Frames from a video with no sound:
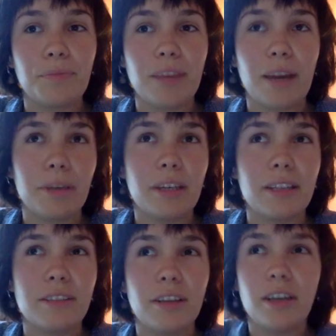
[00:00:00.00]
Yeah,
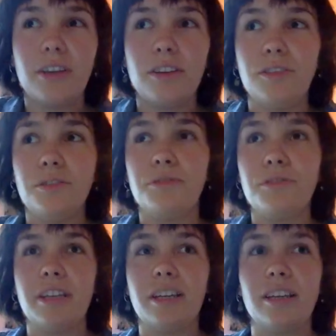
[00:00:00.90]
because
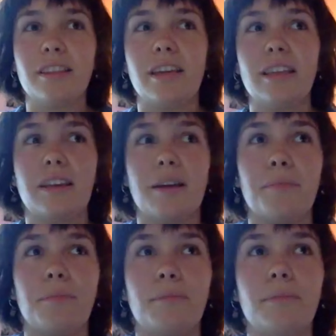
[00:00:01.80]
using they
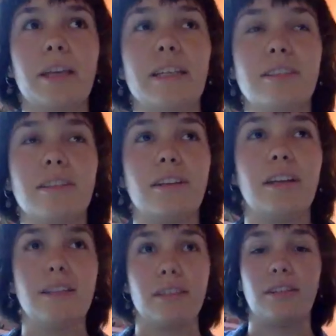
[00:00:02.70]
them, like it's
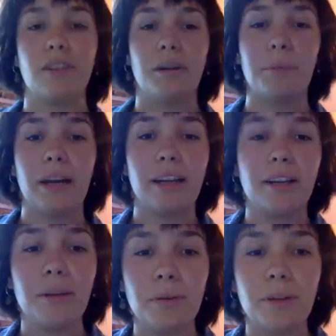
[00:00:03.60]
a
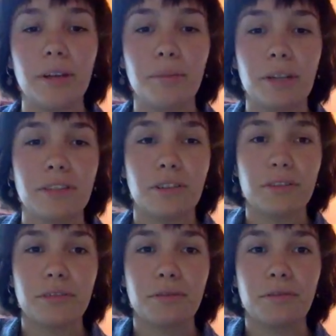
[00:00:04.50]
non-binary pronoun, but it's
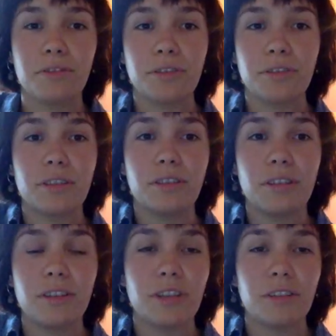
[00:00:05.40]
also just
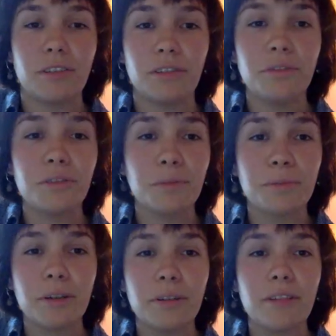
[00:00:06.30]
a gender neutral
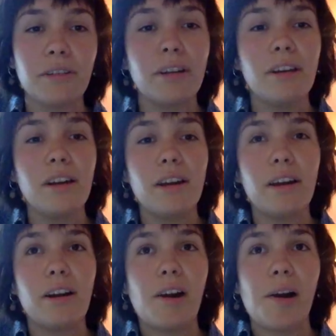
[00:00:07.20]
pronoun.
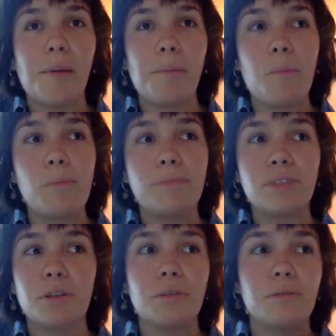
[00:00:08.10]

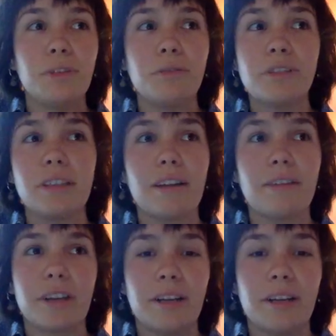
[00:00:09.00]
So using
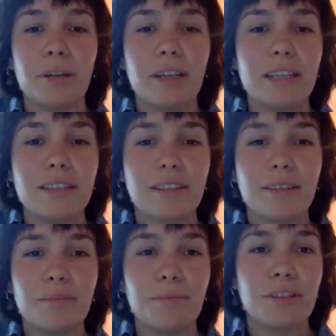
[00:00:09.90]
that for anybody
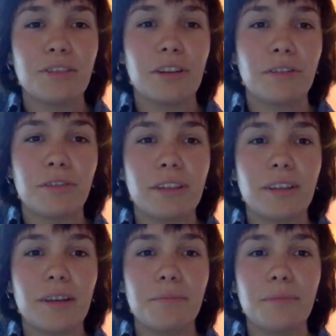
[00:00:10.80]
isn't misgendering
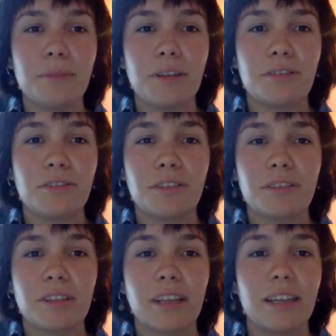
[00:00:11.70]
them. It's
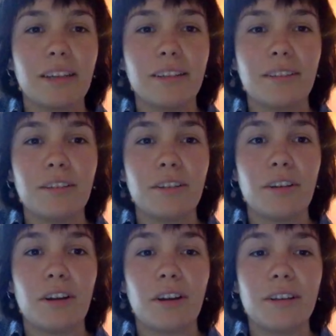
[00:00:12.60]
just like
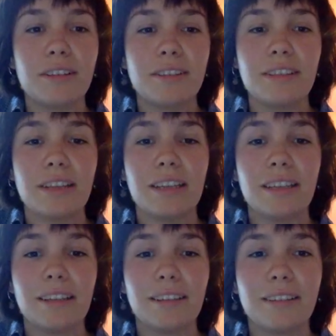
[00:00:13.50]
not
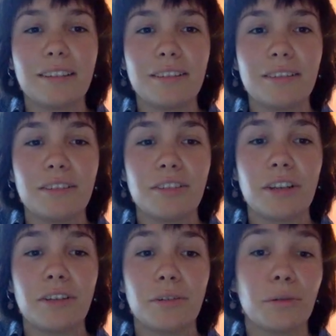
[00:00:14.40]
saying the
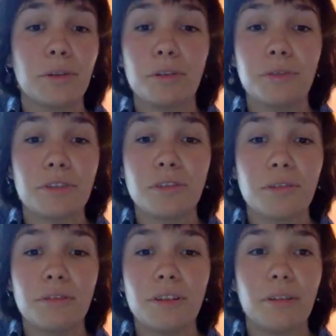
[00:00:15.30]
gender, or you just
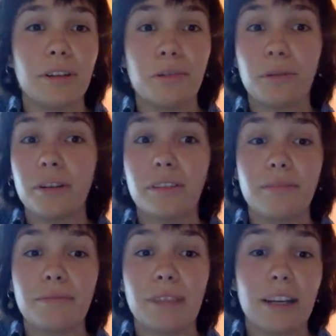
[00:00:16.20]
don't know it, or
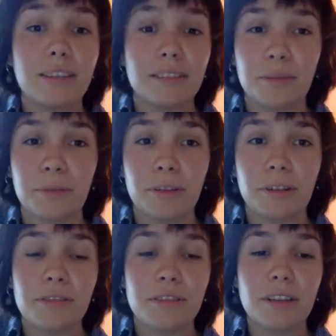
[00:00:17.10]
that is their
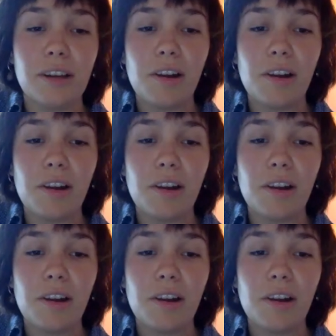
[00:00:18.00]
pronouns.